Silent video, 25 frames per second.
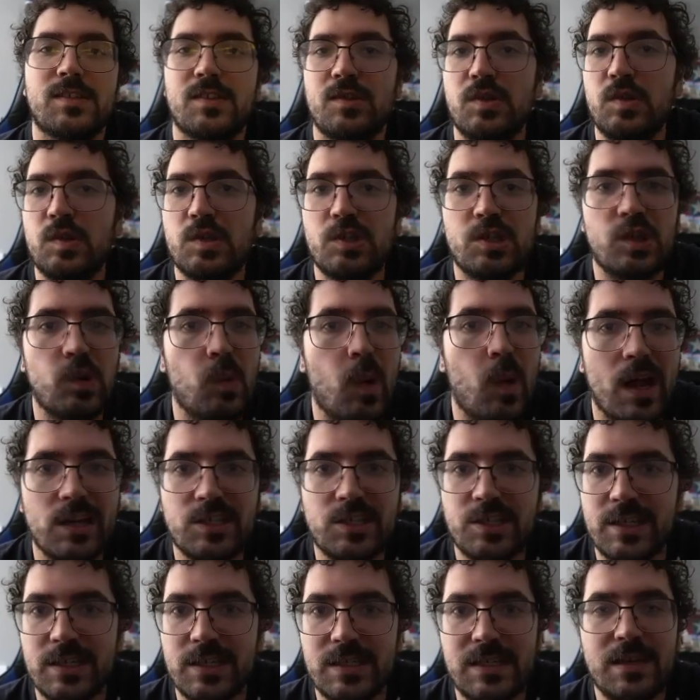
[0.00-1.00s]
usually
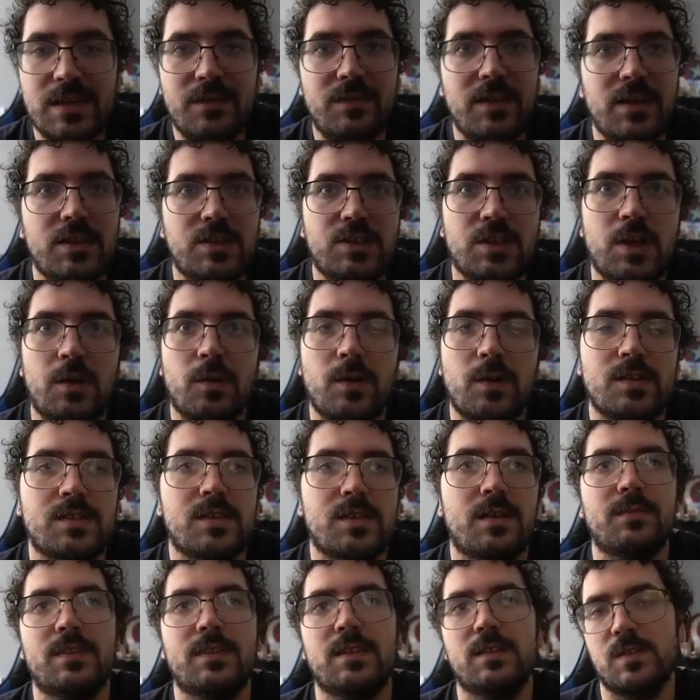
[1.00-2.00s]
watching a TV show or
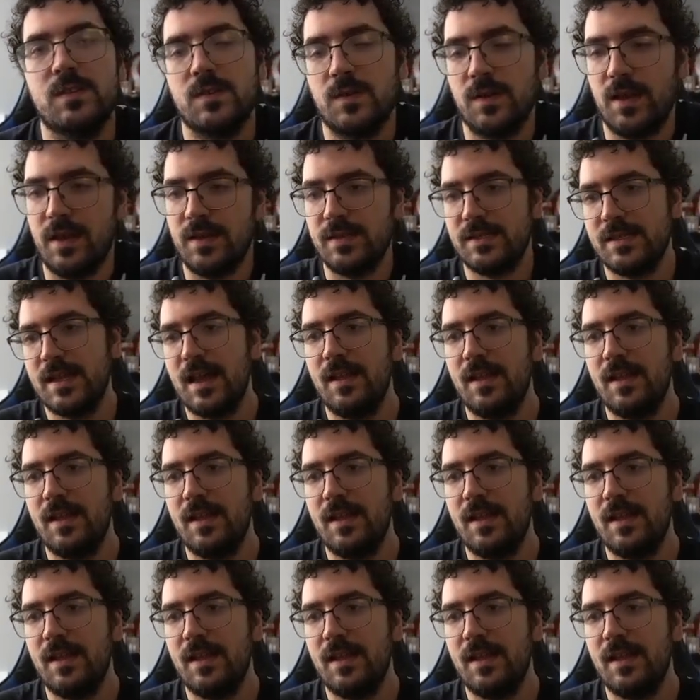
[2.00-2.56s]
something. So again, it's not